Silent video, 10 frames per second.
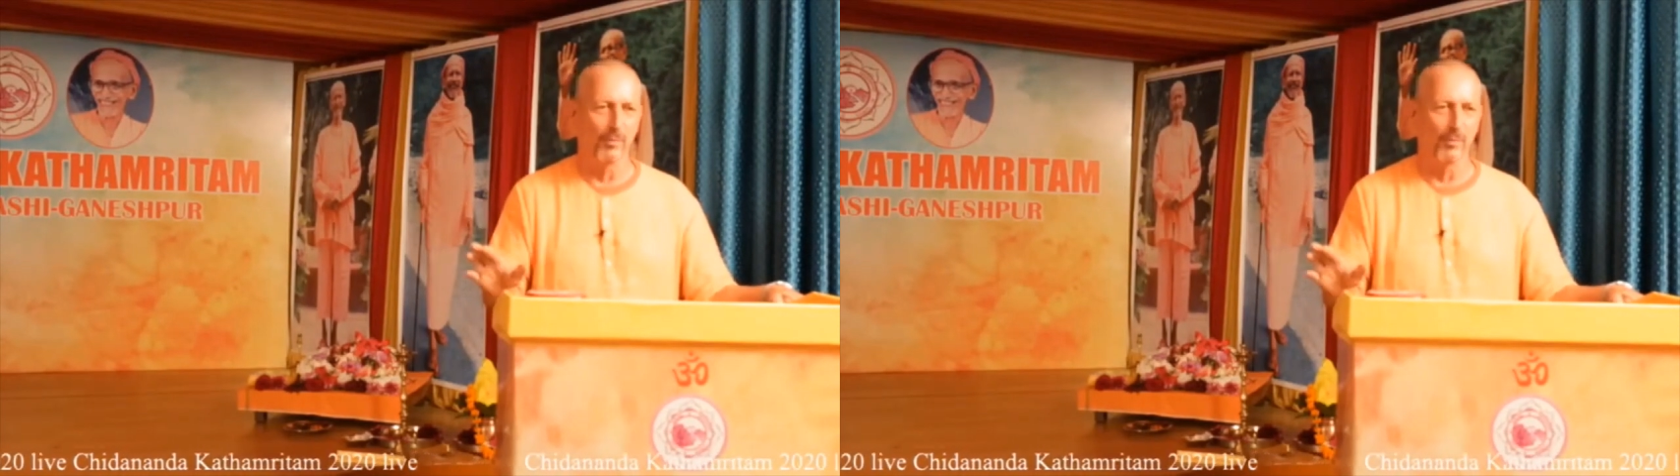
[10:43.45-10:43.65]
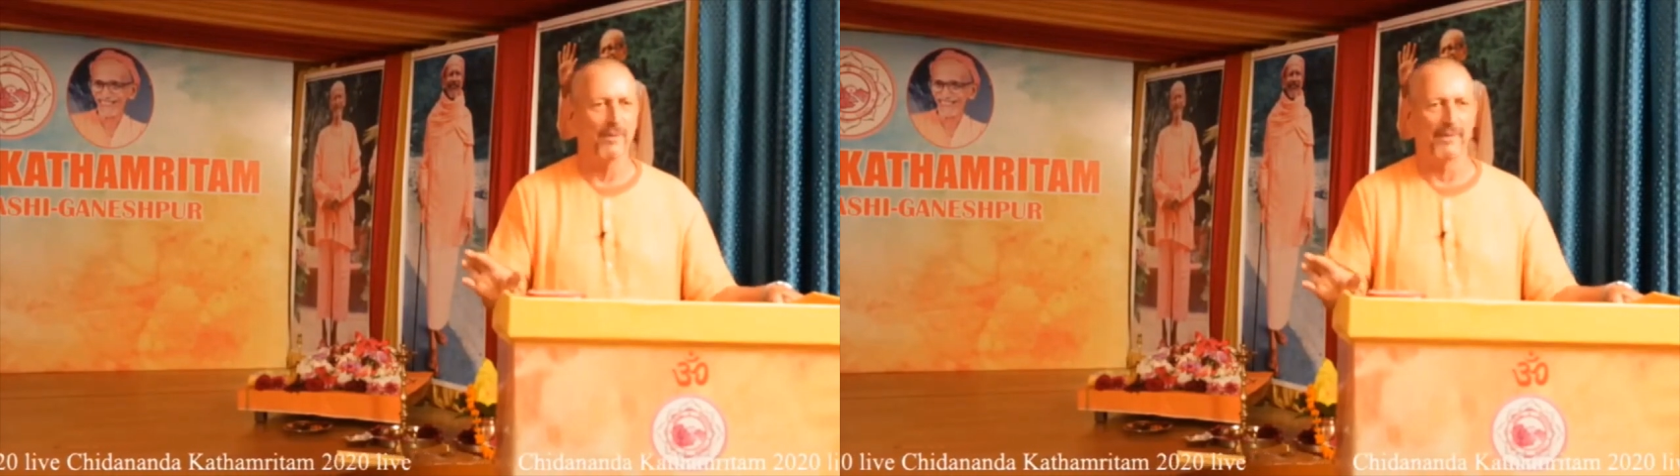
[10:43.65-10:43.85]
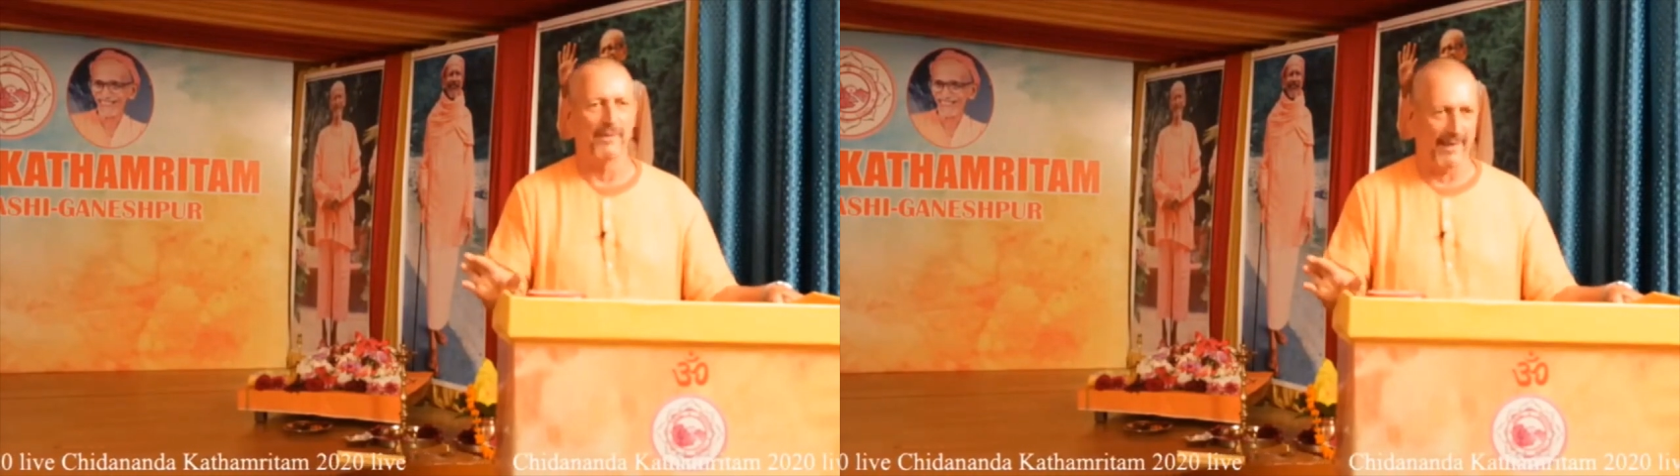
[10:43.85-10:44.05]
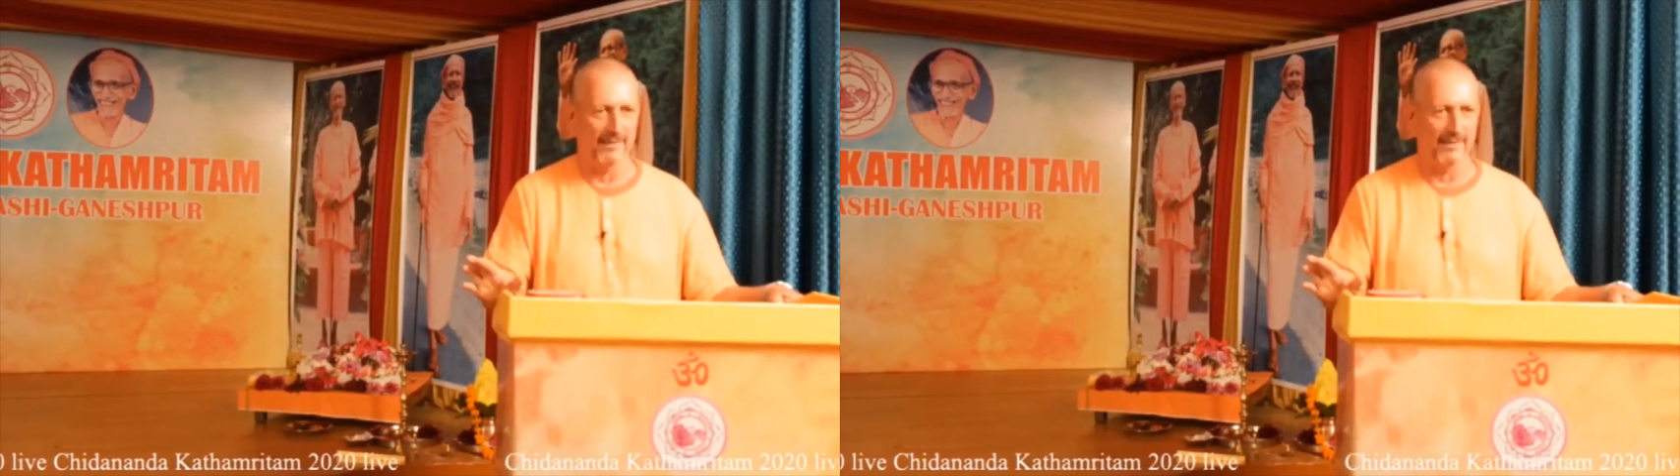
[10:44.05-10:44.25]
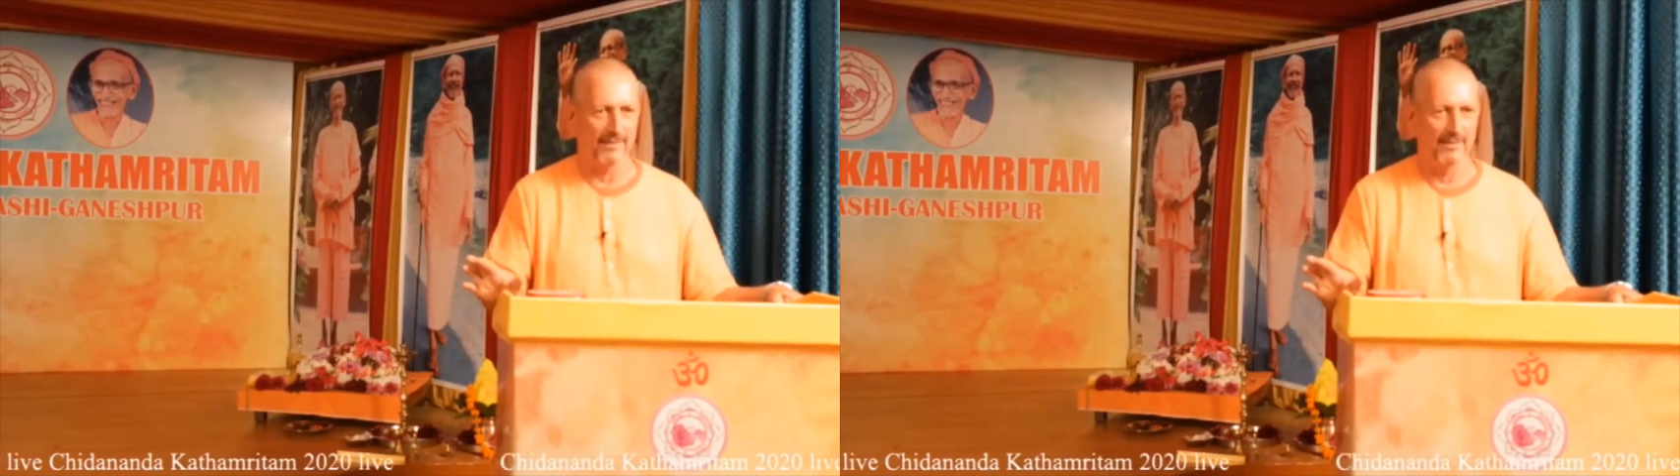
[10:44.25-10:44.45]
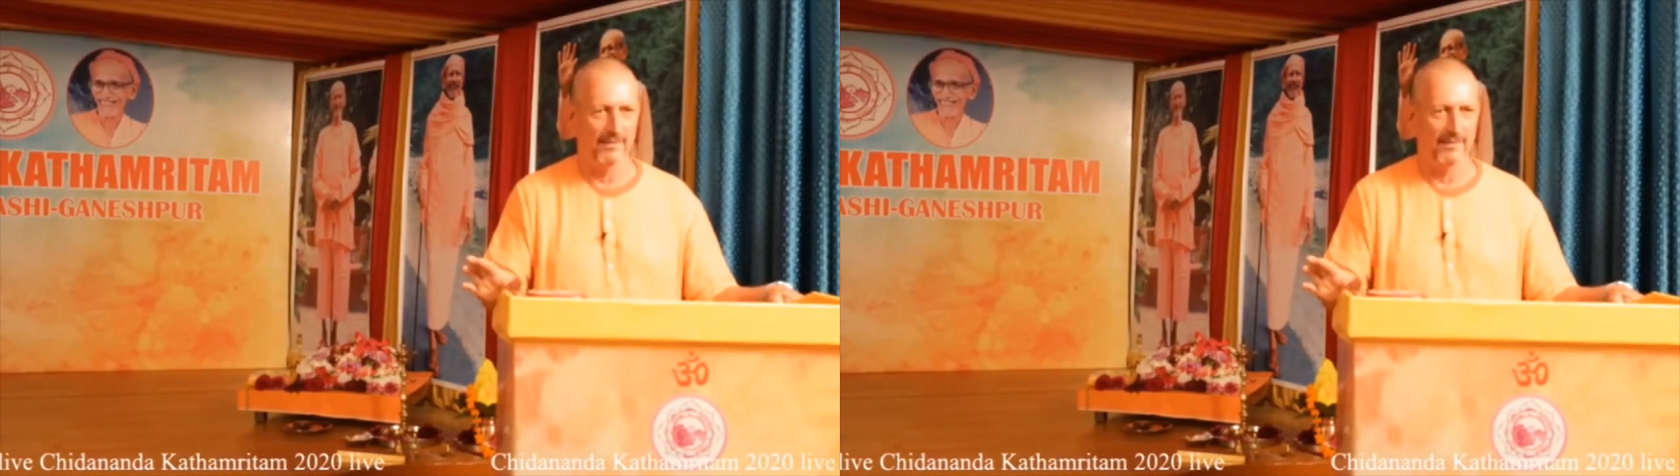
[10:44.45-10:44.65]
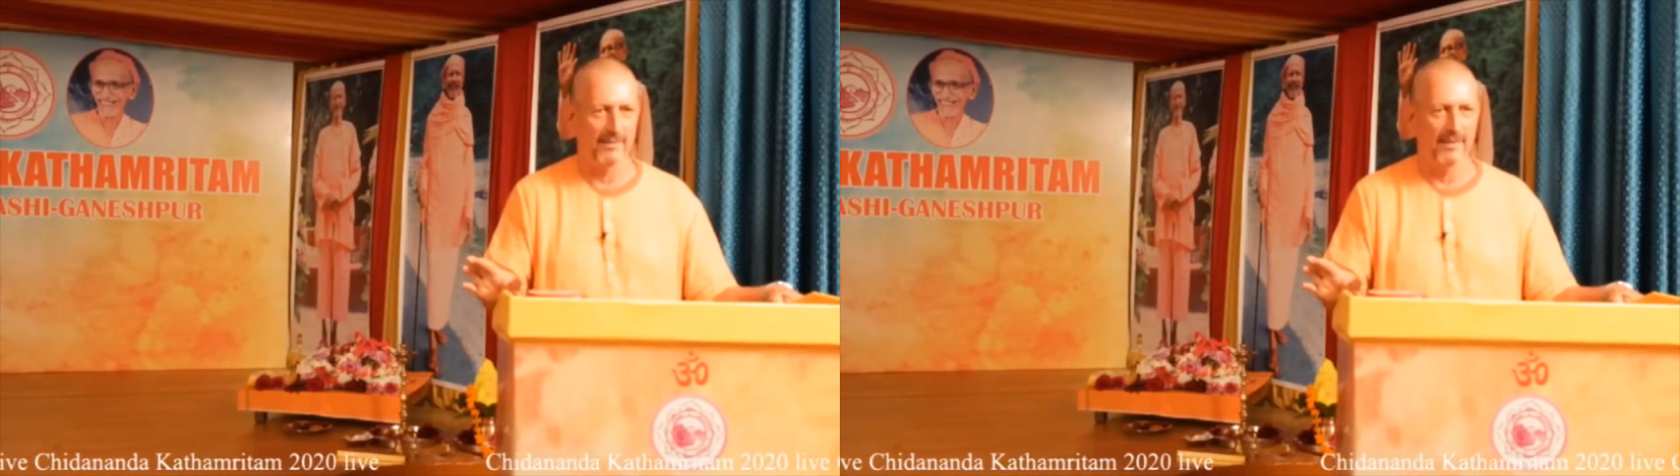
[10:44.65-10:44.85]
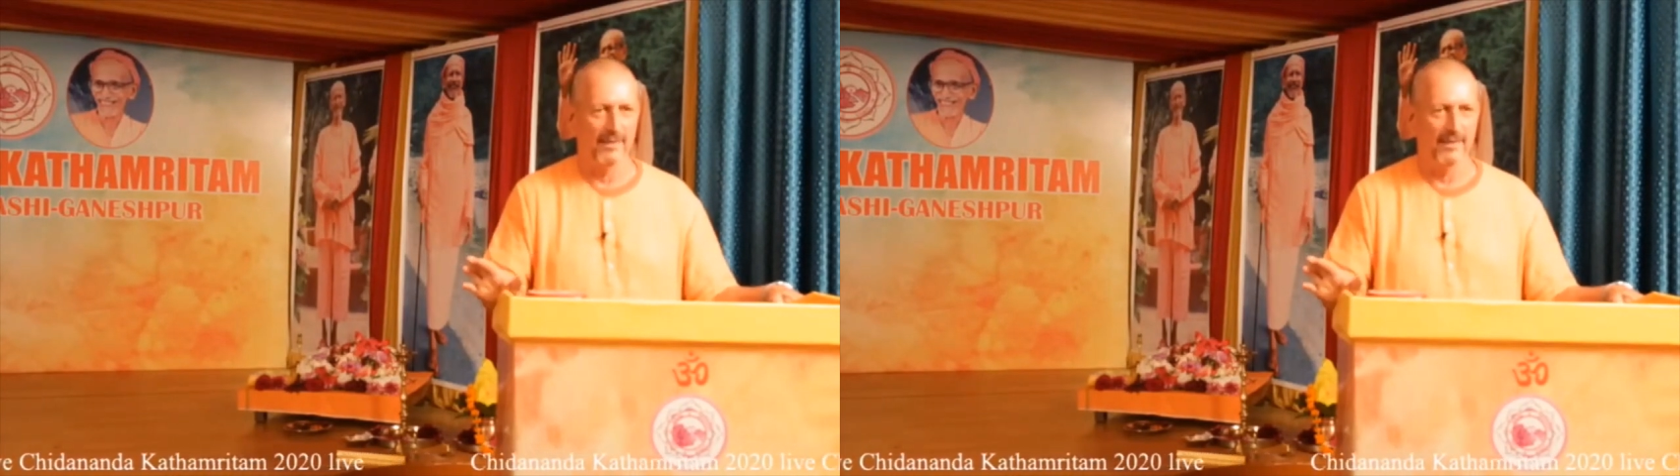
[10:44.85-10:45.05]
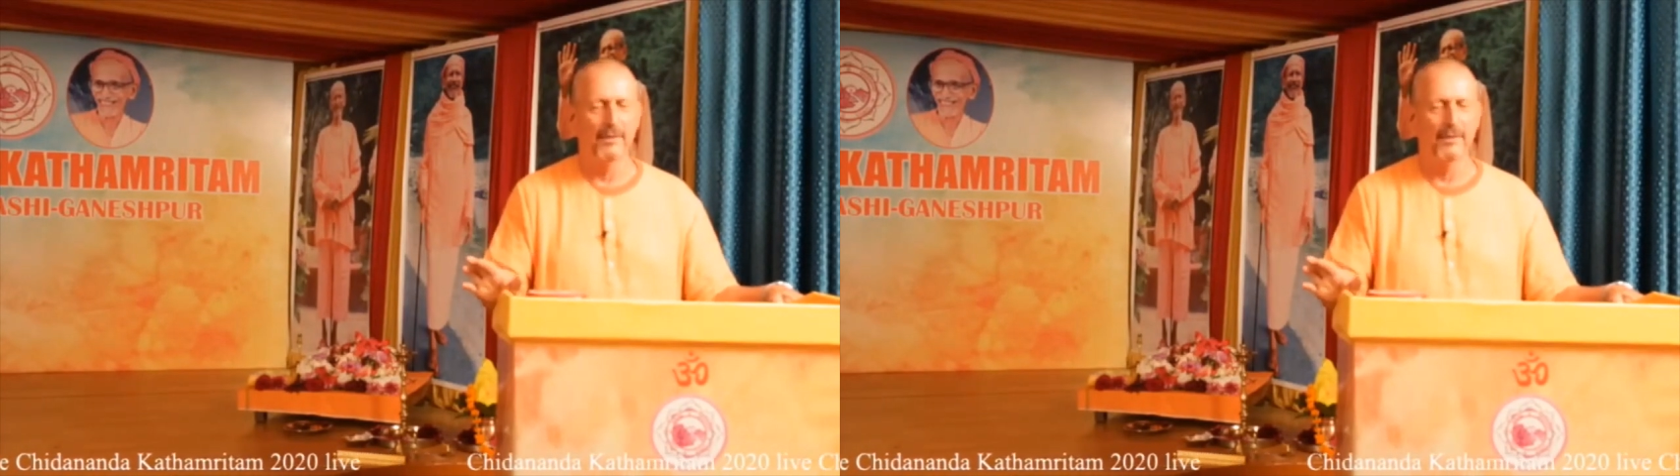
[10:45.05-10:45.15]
But he needed more than that.